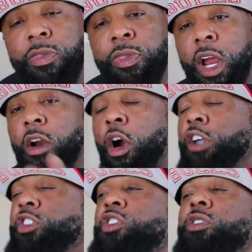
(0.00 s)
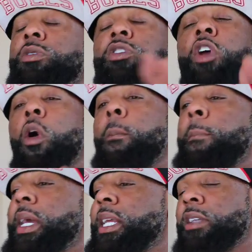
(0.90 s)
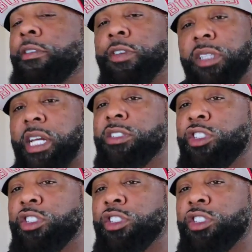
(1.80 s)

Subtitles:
There are so many different things